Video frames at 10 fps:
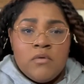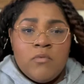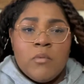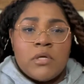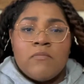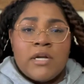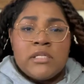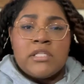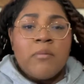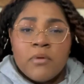We weren't ready
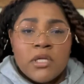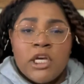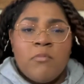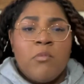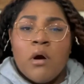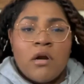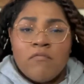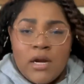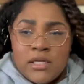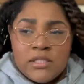separately, and we weren't
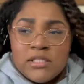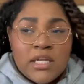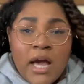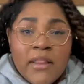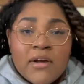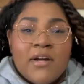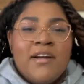ready together.